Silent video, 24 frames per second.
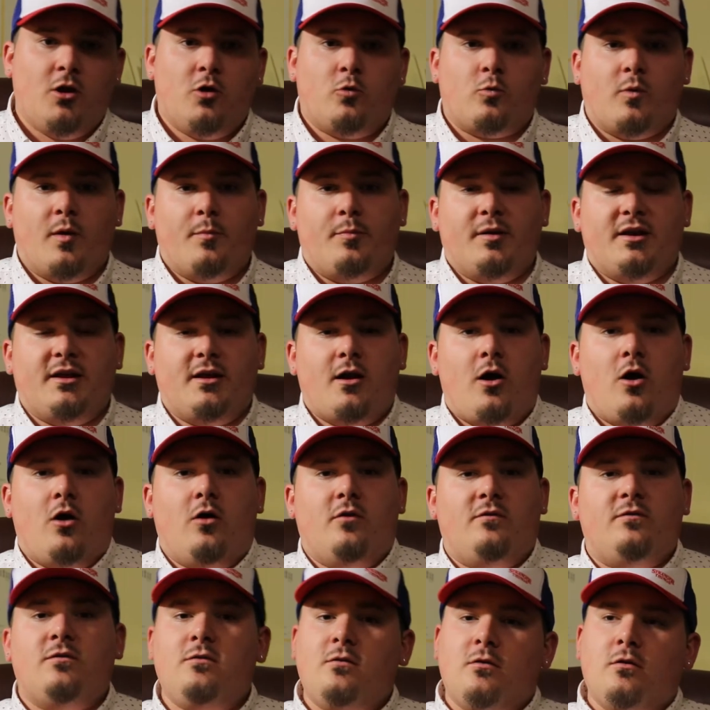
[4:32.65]
ripping it
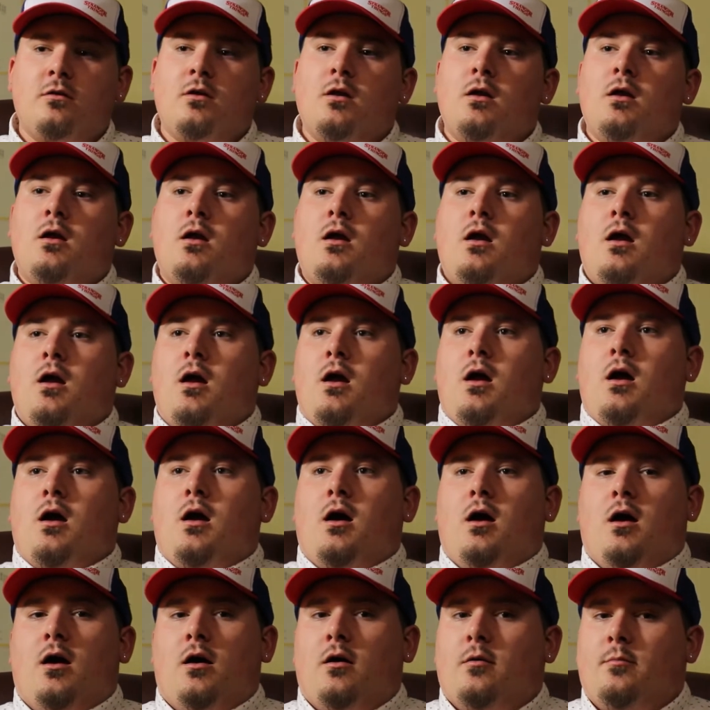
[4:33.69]
off.
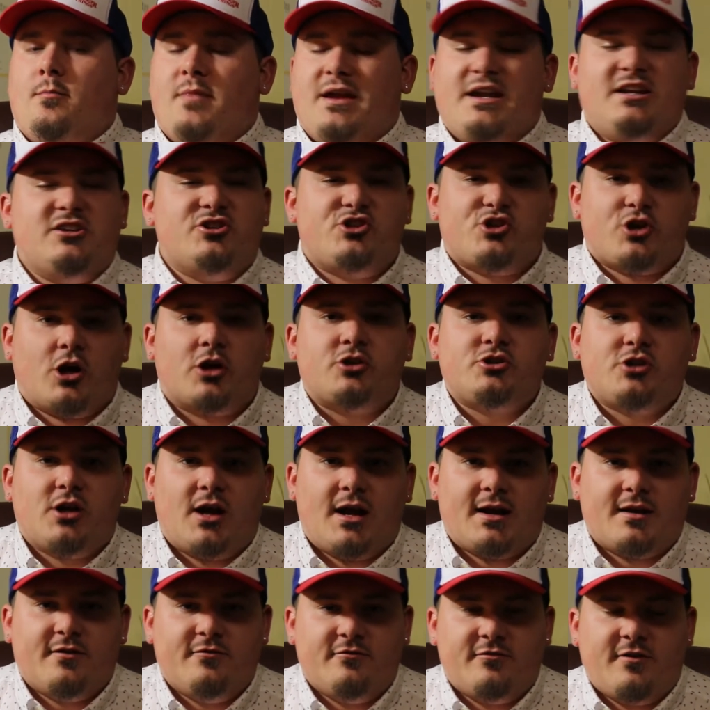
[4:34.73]
Any structure
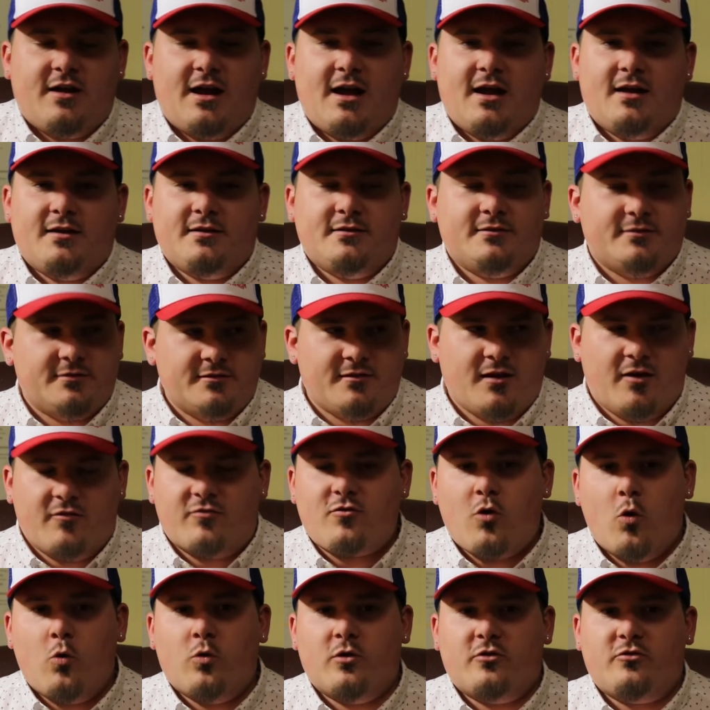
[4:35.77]
I can find, of
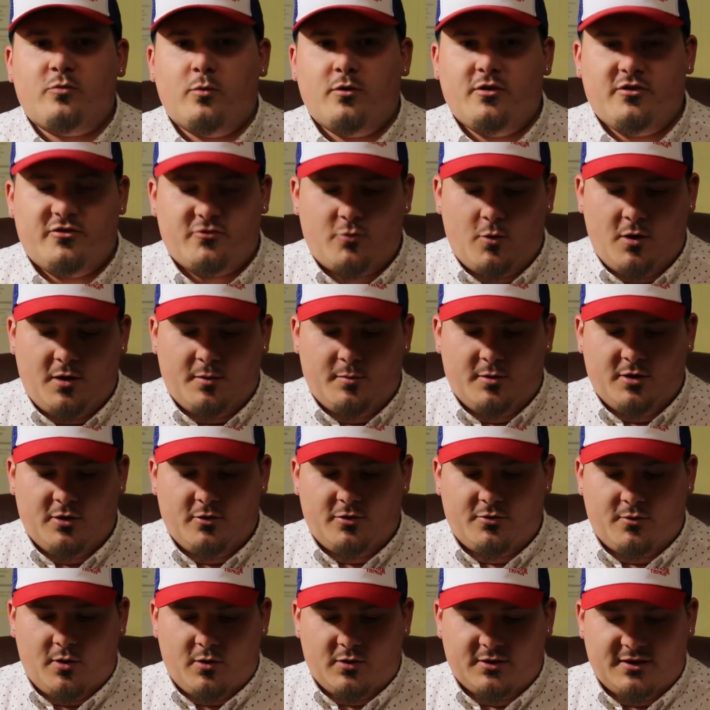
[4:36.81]
course, with a square bill,
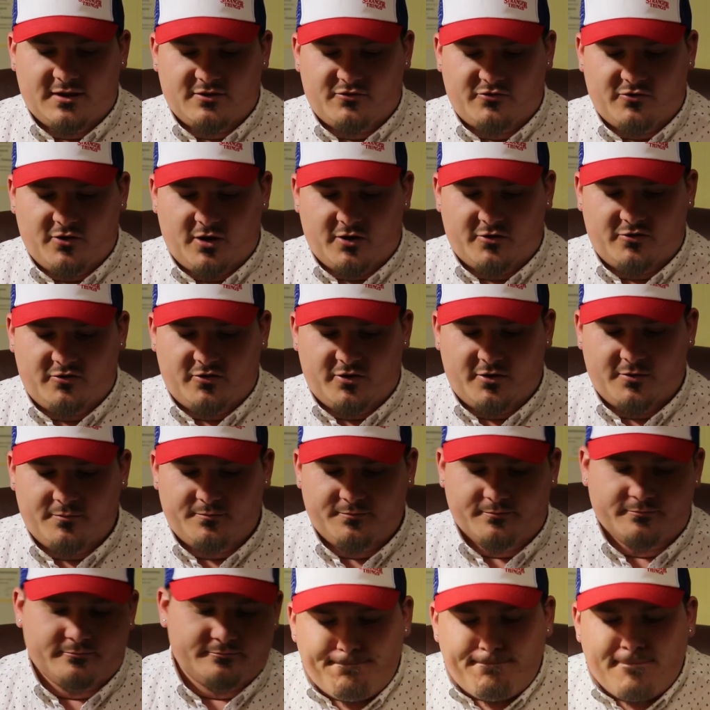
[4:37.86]
throw at the structure.
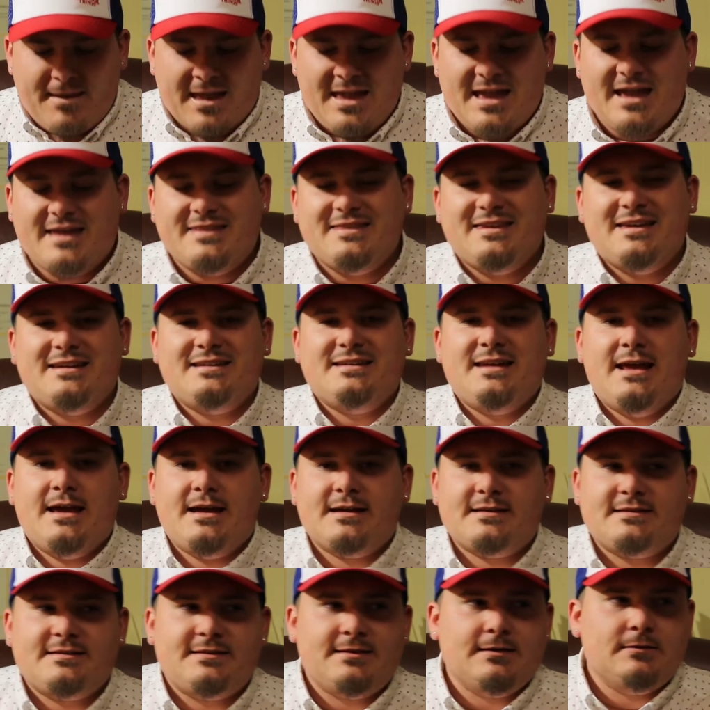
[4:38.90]
And then
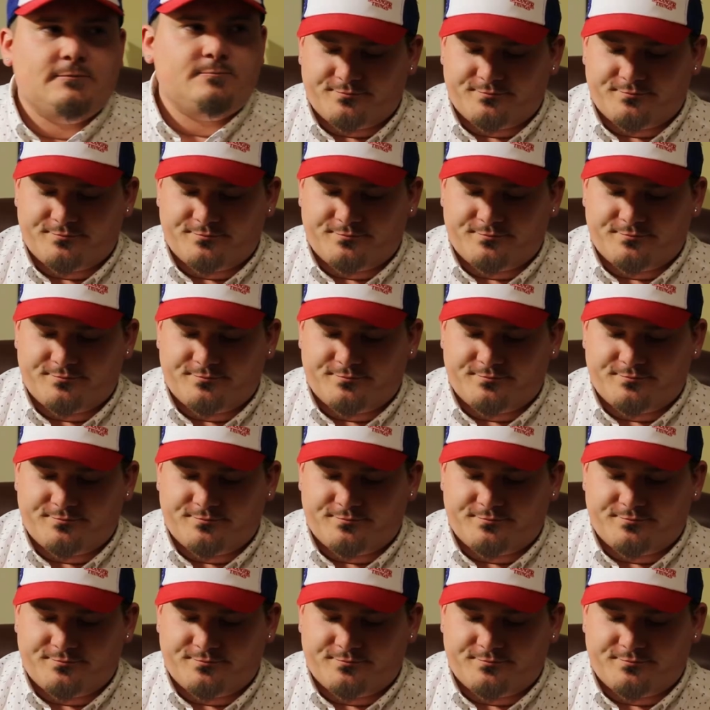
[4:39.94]
next,